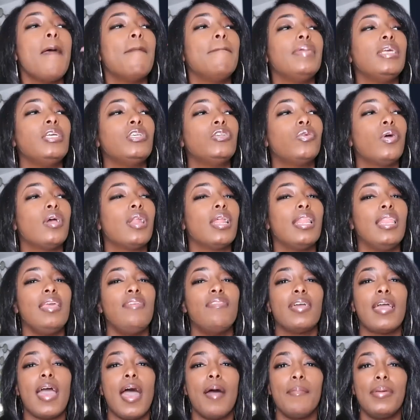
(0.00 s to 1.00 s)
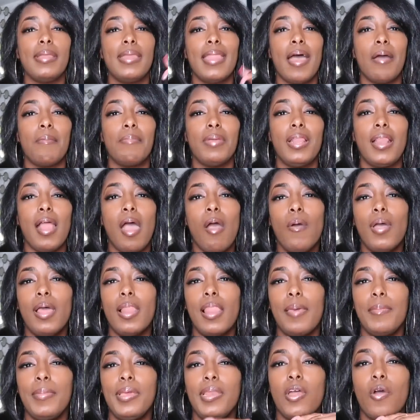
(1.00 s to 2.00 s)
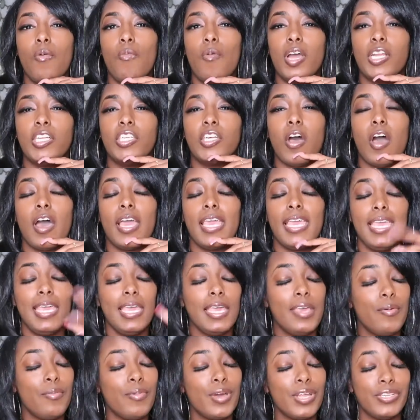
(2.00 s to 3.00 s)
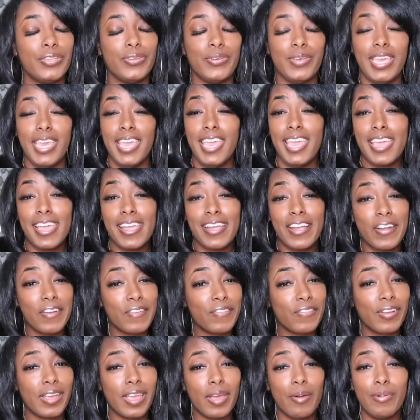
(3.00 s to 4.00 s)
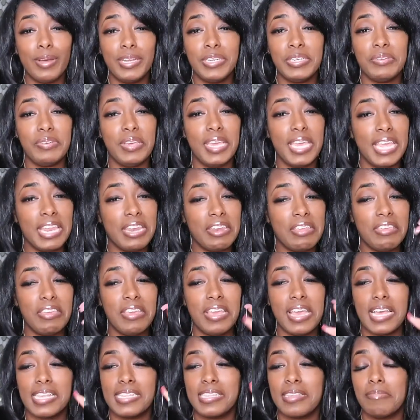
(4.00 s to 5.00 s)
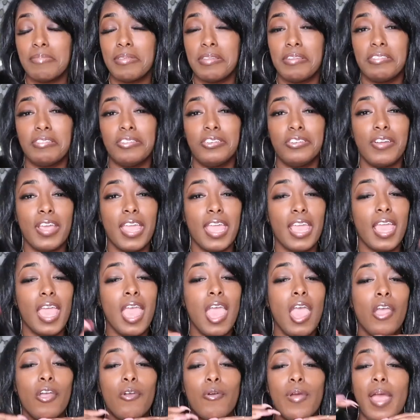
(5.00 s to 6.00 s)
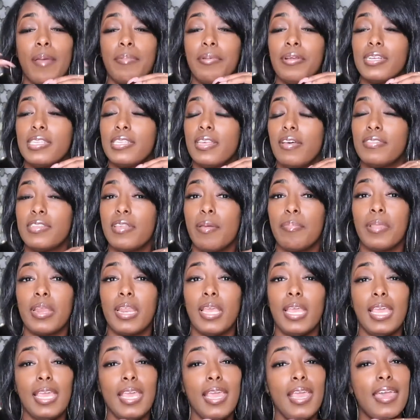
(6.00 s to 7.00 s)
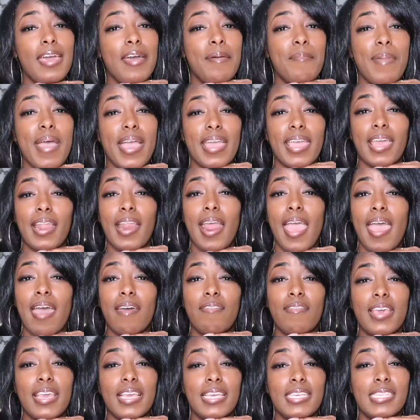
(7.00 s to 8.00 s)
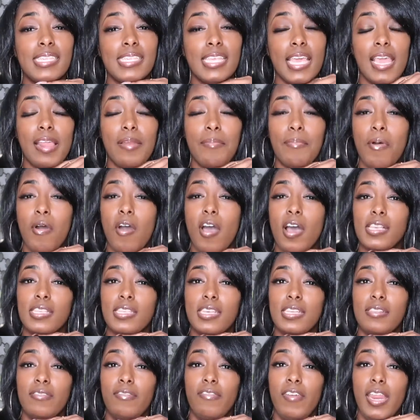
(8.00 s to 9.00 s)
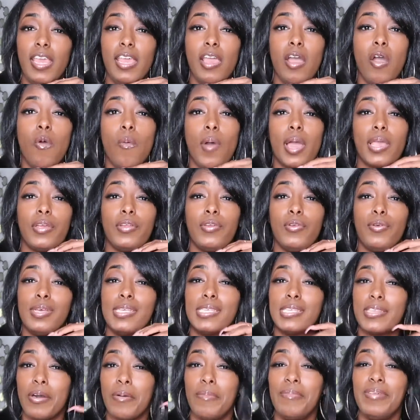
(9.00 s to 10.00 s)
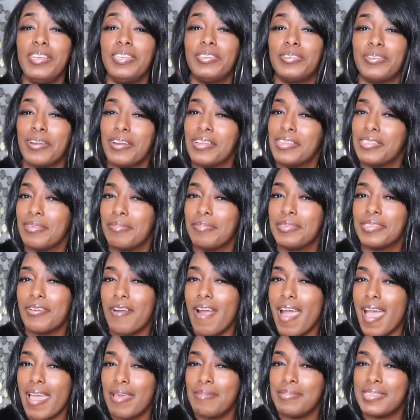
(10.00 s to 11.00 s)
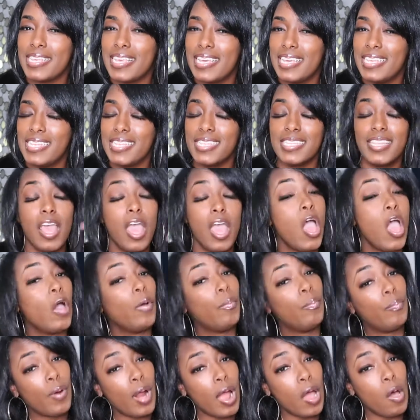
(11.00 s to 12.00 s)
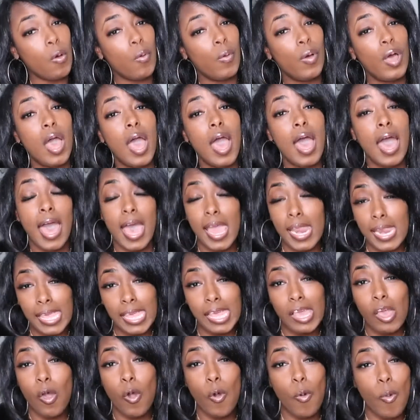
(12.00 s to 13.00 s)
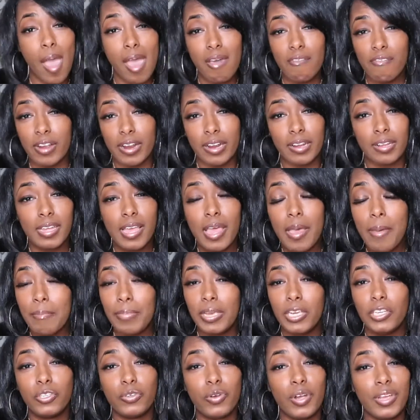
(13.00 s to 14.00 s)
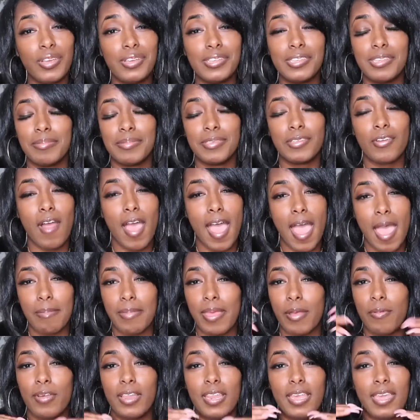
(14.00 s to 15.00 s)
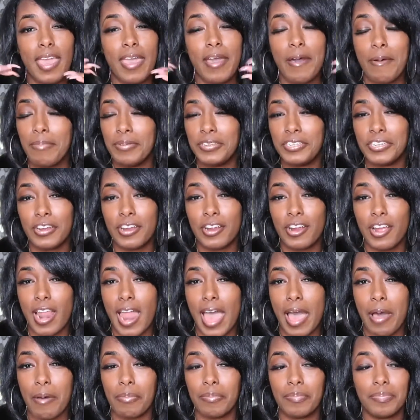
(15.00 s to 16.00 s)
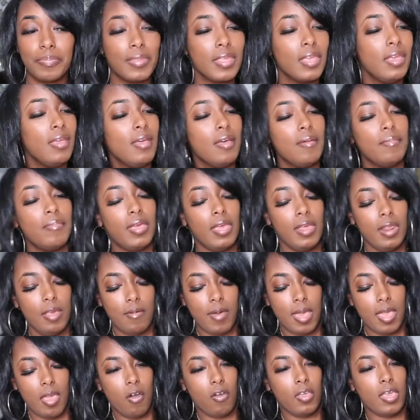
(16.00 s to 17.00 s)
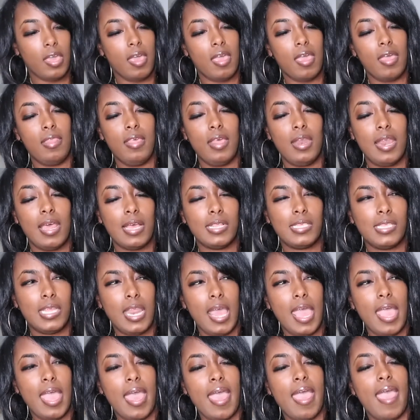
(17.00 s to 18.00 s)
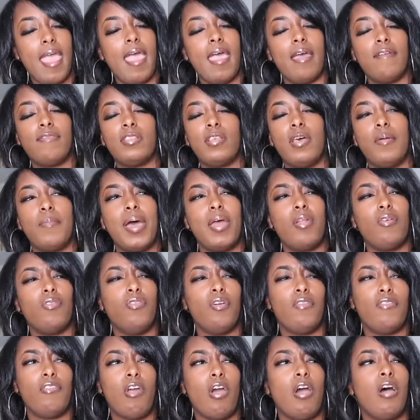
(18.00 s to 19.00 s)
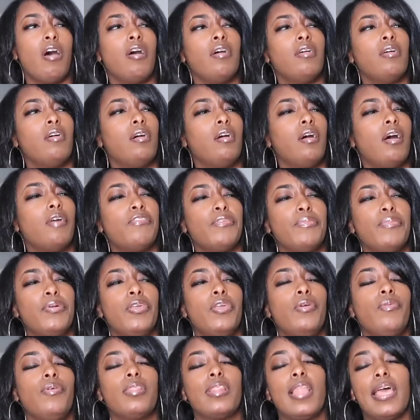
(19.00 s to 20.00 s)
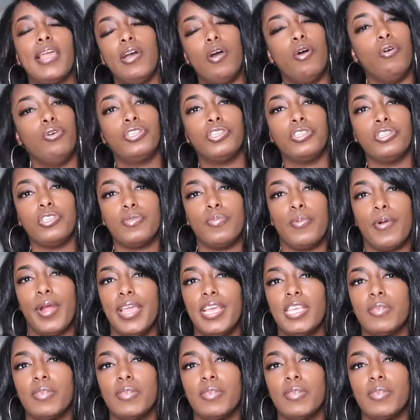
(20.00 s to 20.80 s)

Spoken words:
Be sure to leave a comment down below and let me know what y'all eating, what you eating, girlfriend, what you eating. Do you got something to drink? Grab yourself something to eat, come back and have a seat. Pause this video. While you're doing so, be sure to subscribe, sis, bro, honey, whoever. Be sure you subscribe. That really helps your girl out. But anyway, oh yeah, and then today I have some, I don't know if y'all are familiar with like Ocean Spray.